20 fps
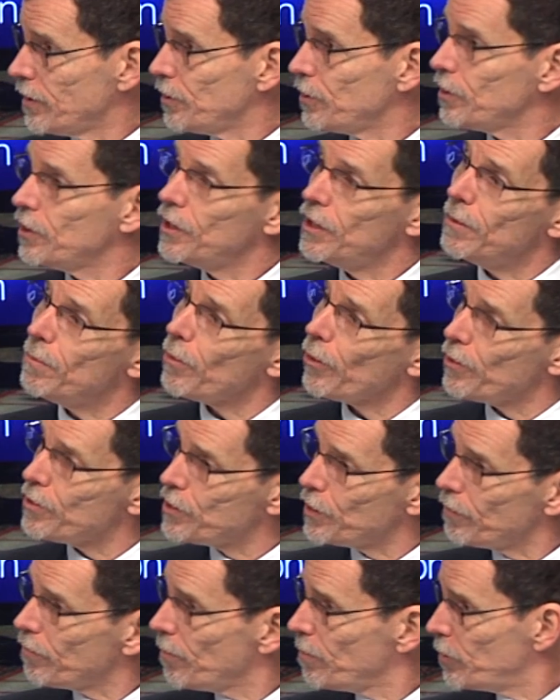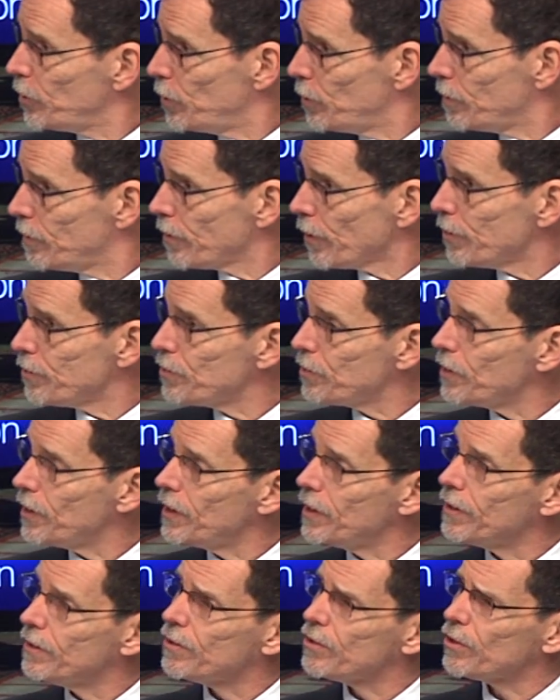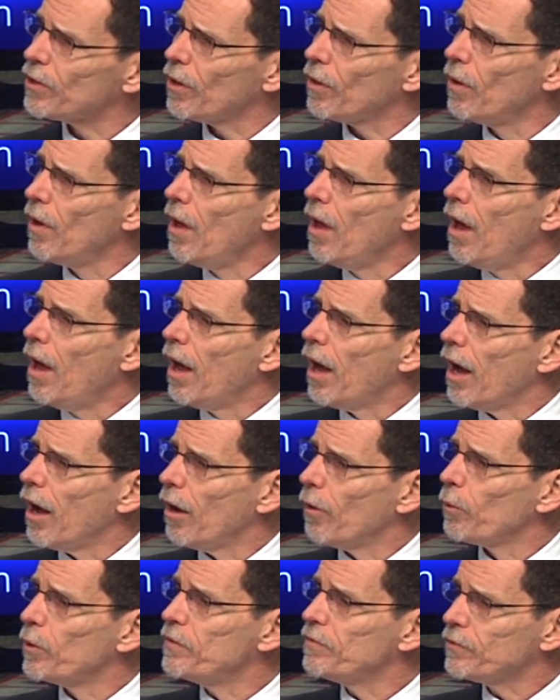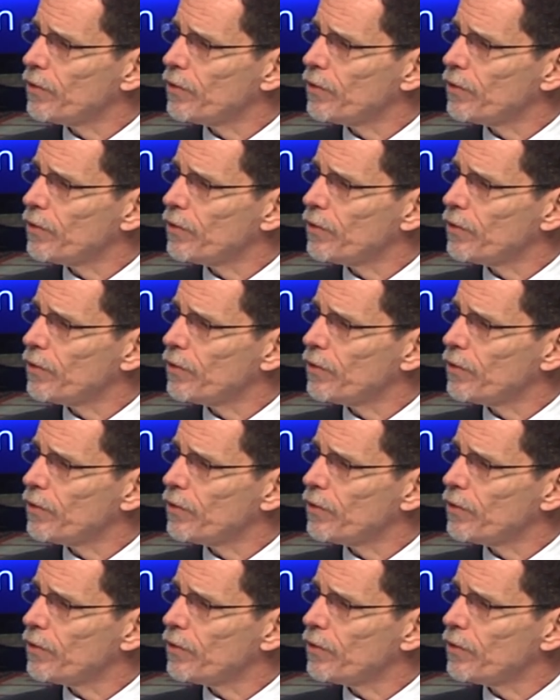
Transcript: to see emerging from the university? And so uh, we've